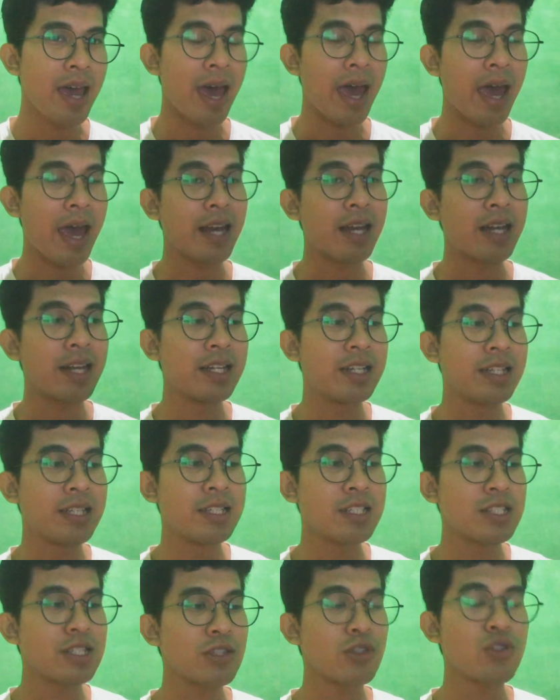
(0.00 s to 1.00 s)
and
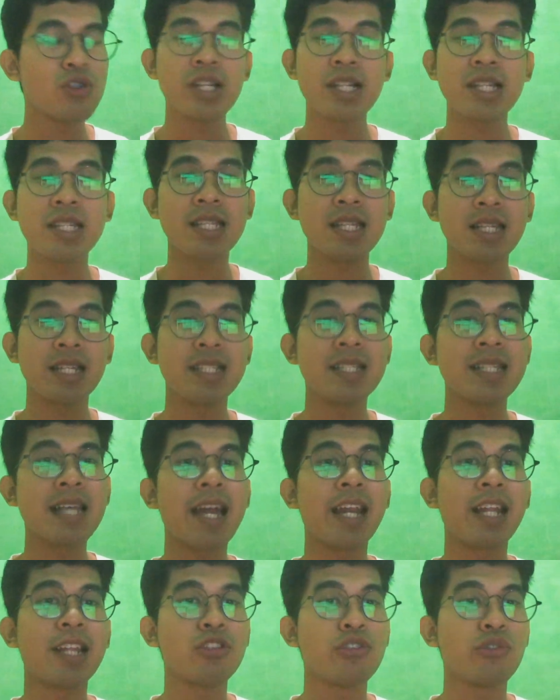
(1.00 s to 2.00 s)
the students
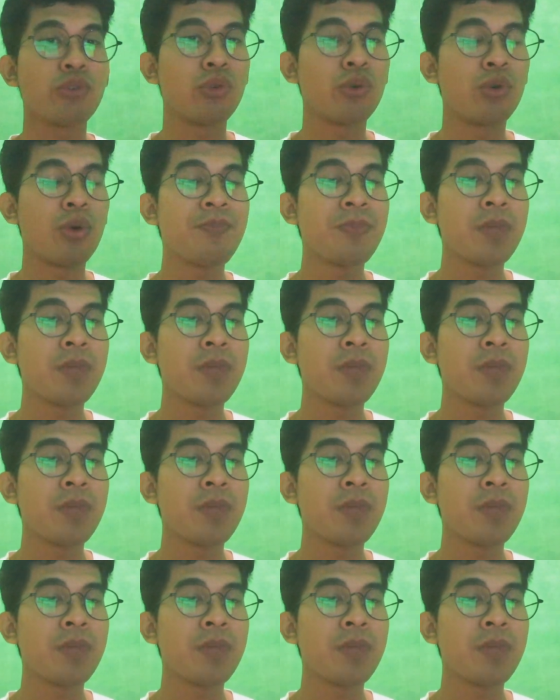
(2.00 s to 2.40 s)
decided to